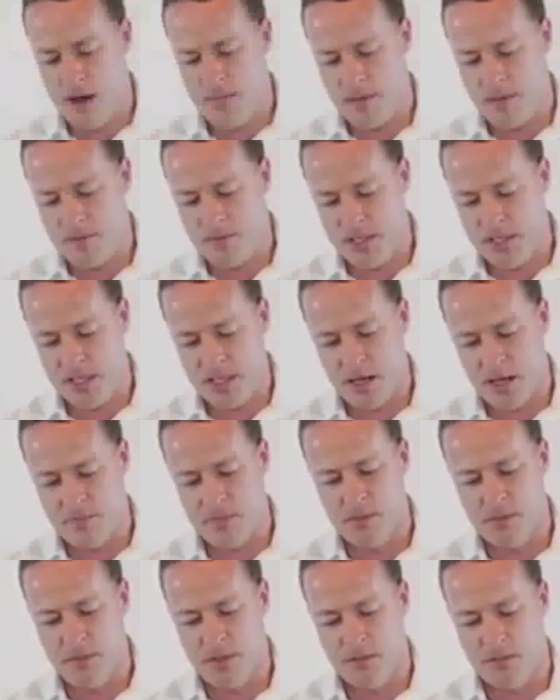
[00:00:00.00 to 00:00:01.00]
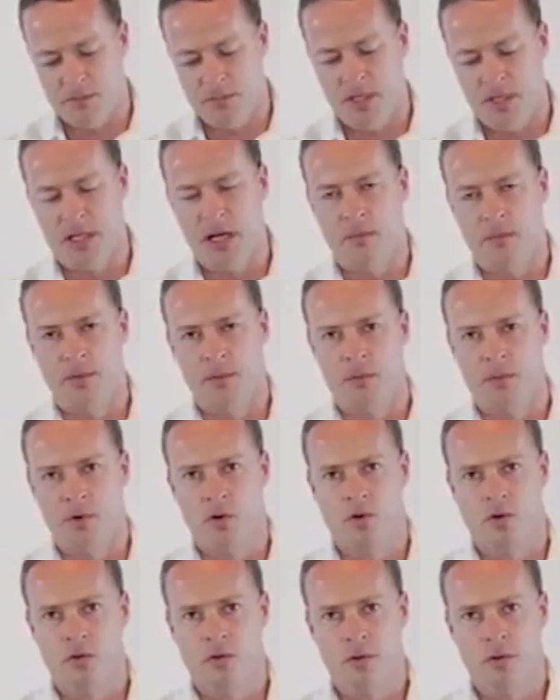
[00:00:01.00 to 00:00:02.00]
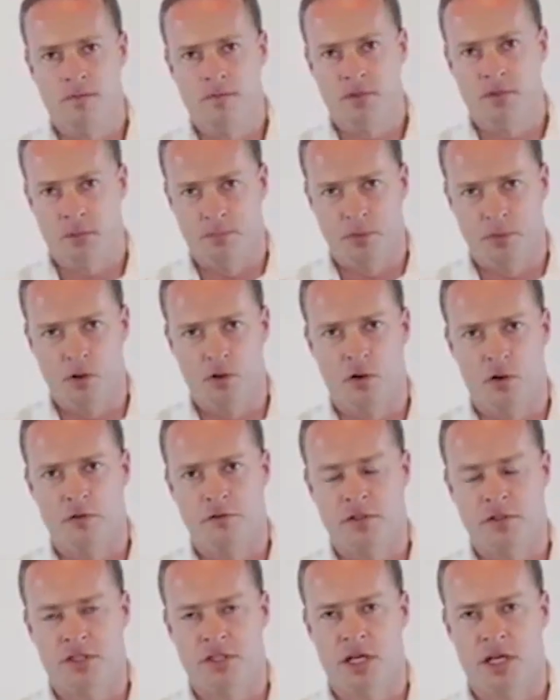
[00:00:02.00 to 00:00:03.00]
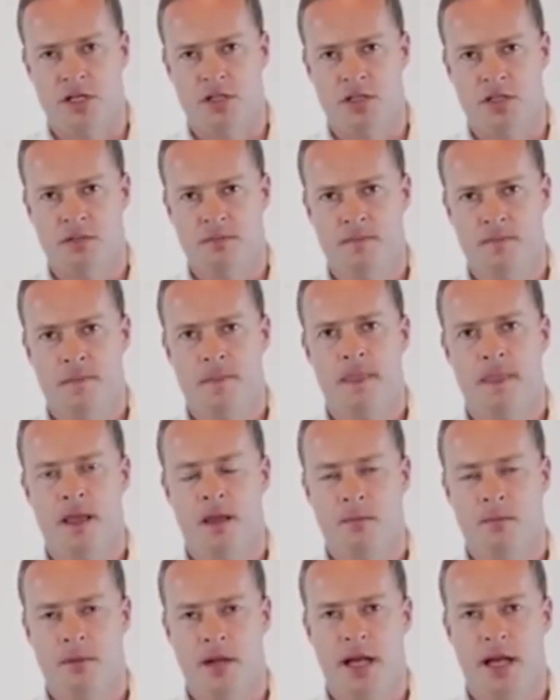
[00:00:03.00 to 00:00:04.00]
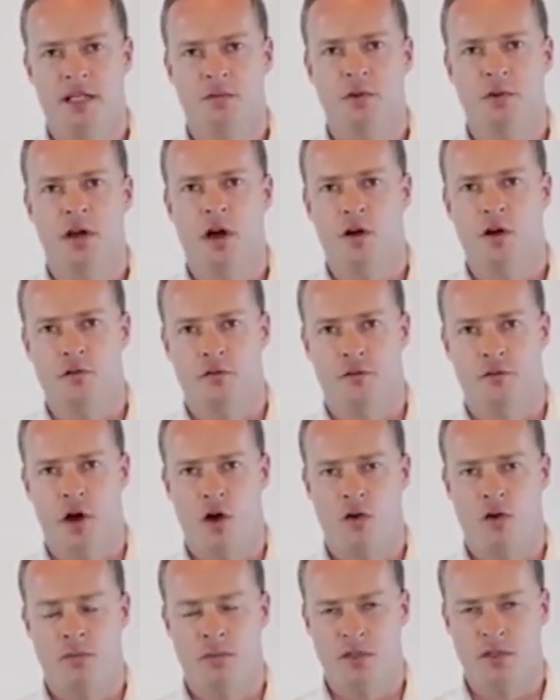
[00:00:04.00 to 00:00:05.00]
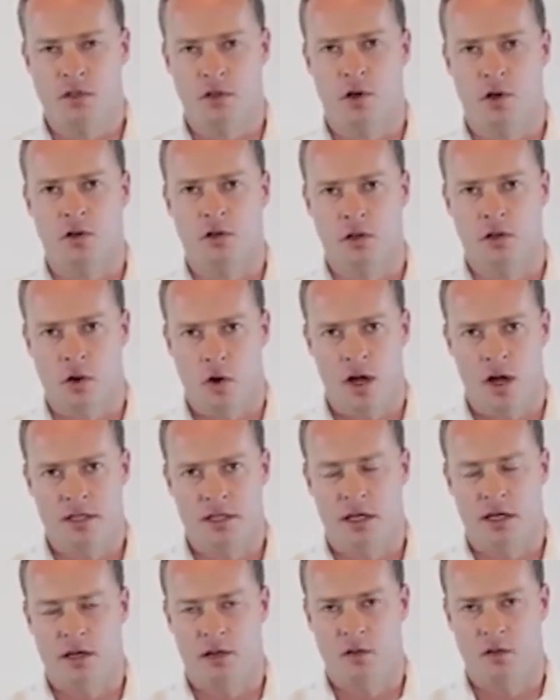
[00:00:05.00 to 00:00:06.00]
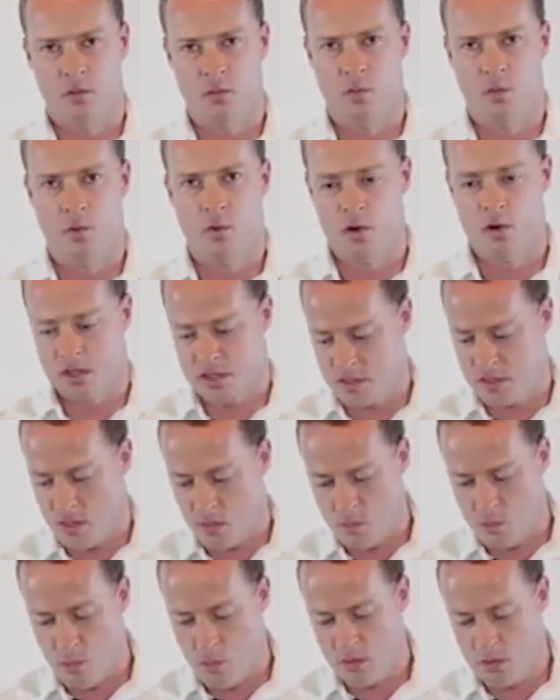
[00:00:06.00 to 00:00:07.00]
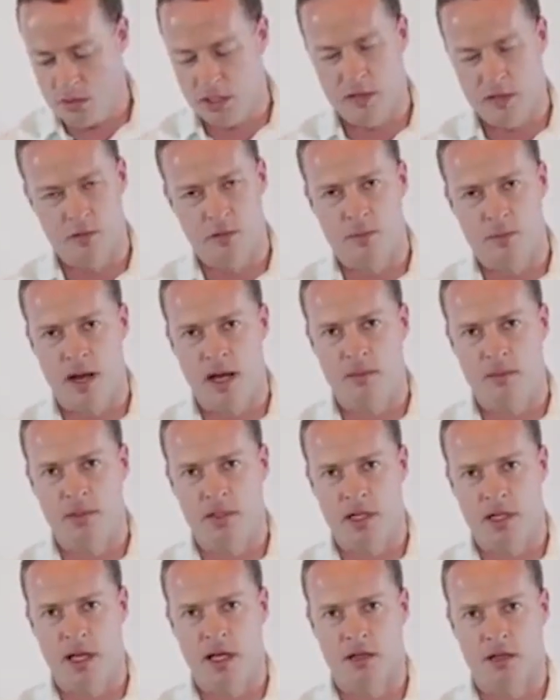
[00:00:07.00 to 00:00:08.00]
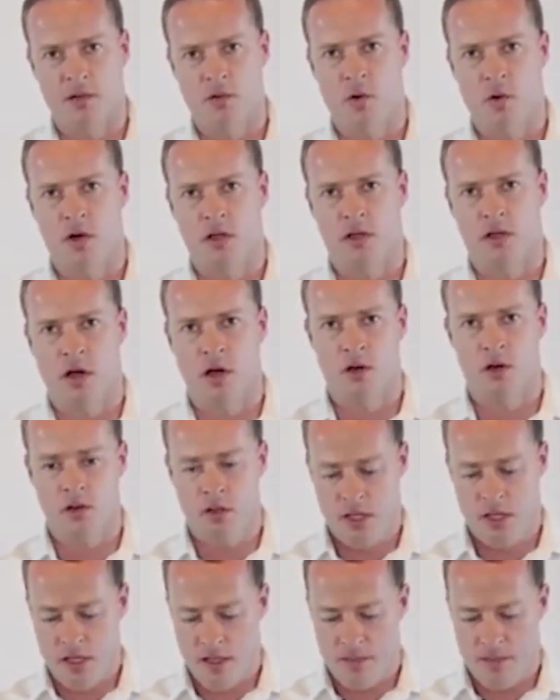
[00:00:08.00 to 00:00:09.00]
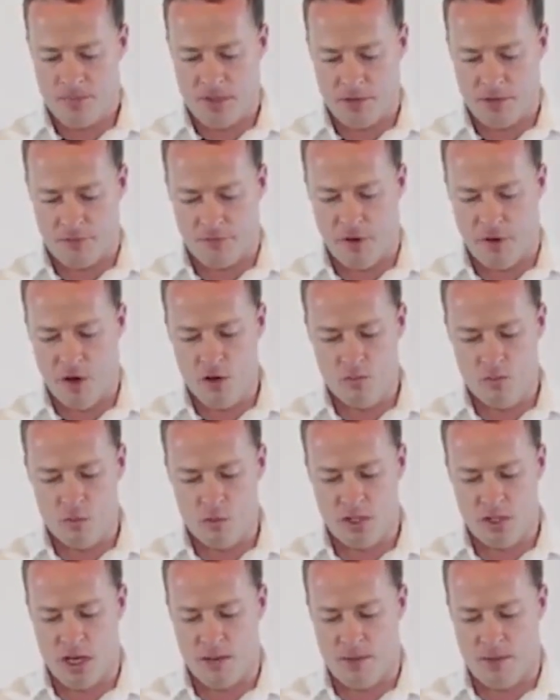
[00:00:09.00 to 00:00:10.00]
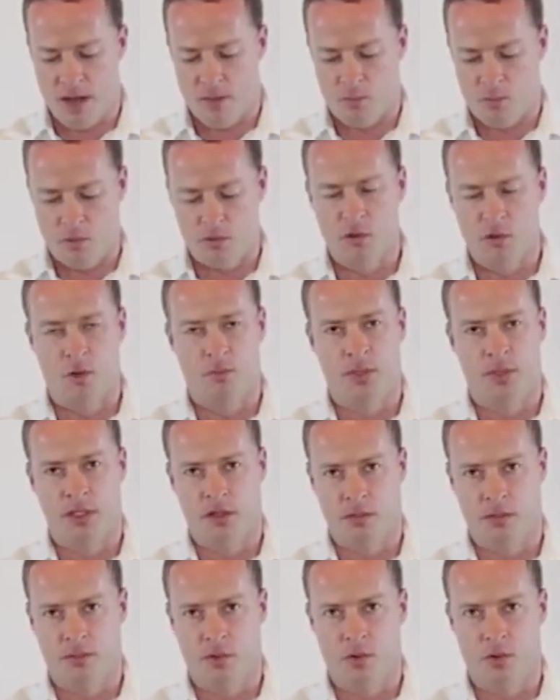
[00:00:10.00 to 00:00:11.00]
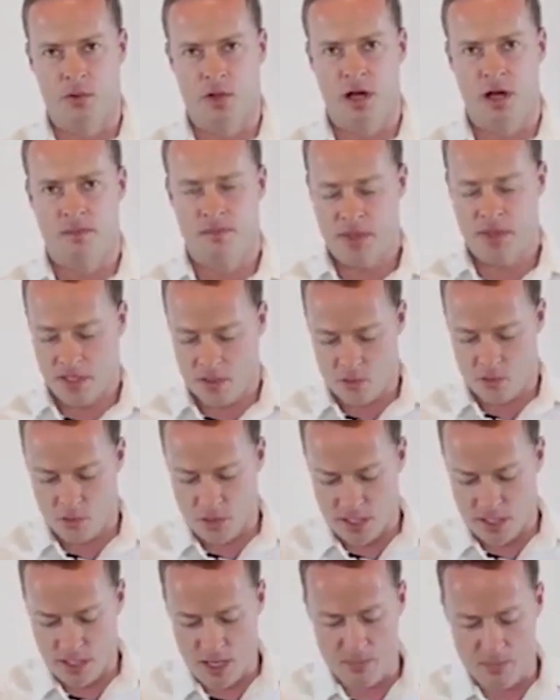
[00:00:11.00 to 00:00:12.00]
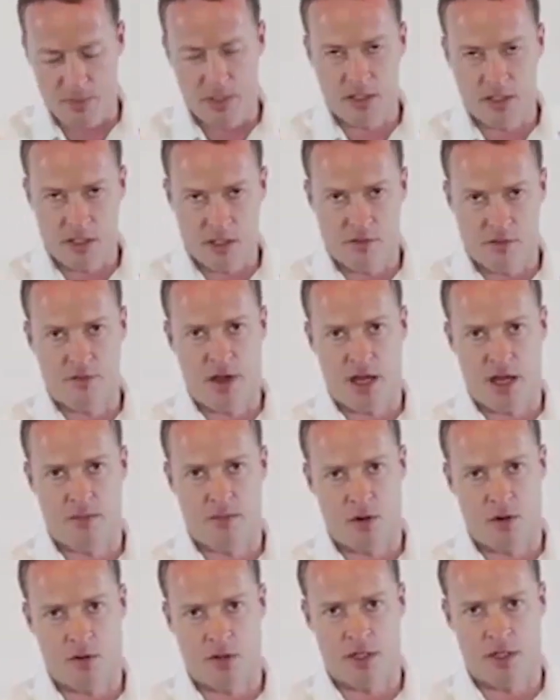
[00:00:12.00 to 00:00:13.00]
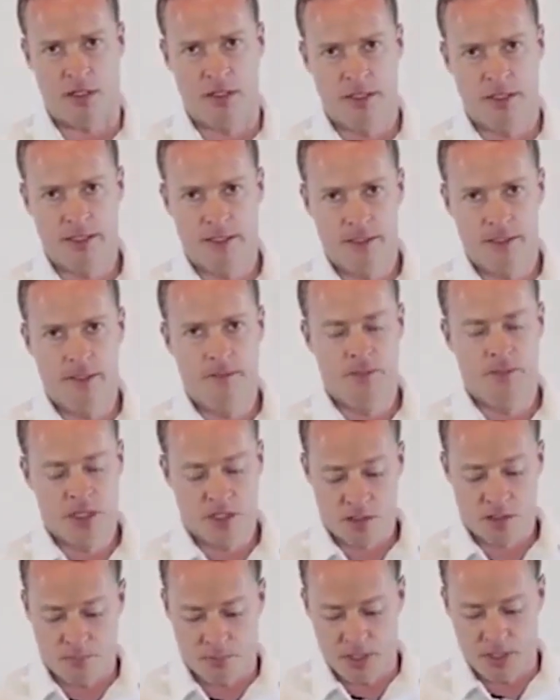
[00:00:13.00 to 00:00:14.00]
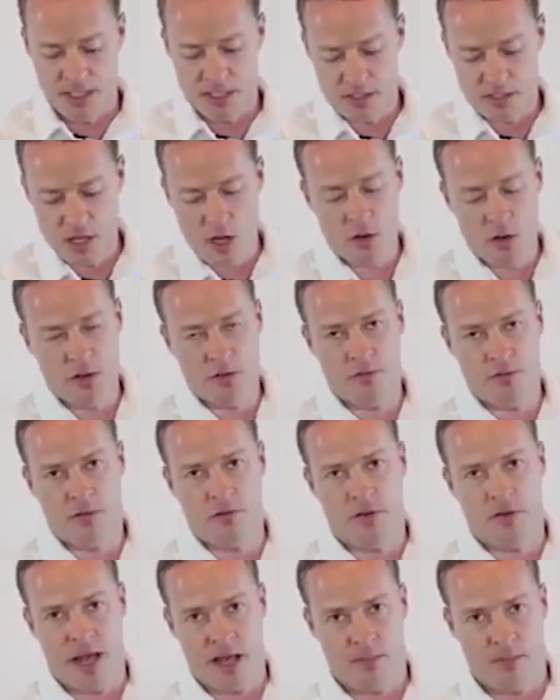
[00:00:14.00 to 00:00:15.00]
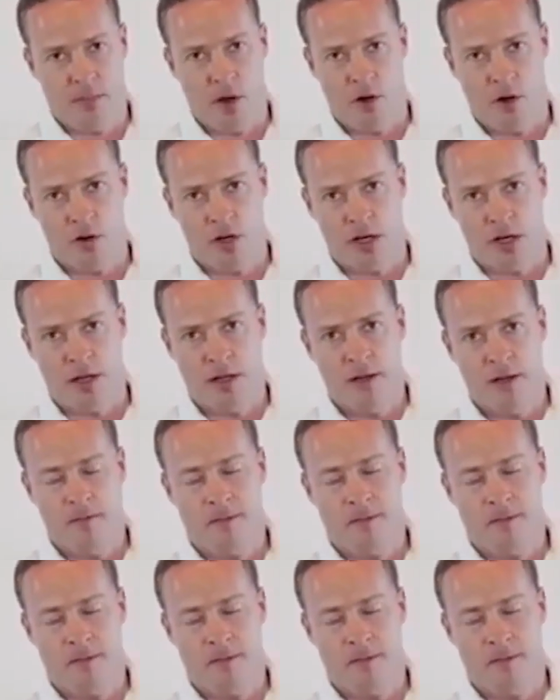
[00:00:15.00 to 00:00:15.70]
up and pick up the ball to block off your suction. But as we know, foam is a lot lighter than water. So our water level may be down quite low. Our foam will come up, will not pick the ball up and could end up into your vac motor. So please note, if your vac motor